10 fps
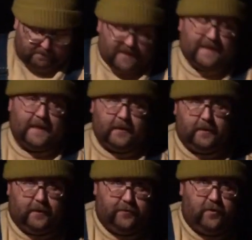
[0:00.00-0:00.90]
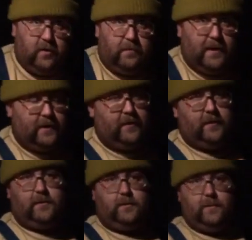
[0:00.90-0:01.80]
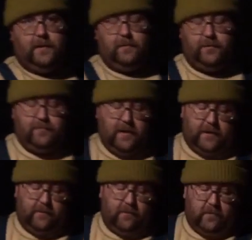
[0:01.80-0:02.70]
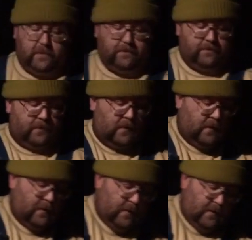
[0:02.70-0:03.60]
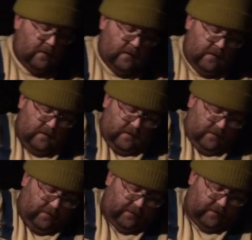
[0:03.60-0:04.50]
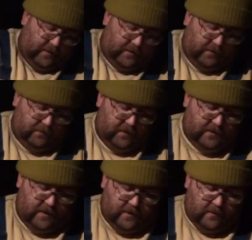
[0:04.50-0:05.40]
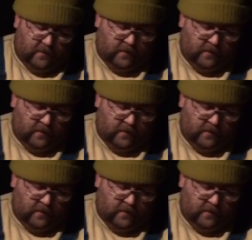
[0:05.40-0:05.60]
Baking dish, not our bacon dish, because we didn't use bacon for it. And you're just going to scoop these out.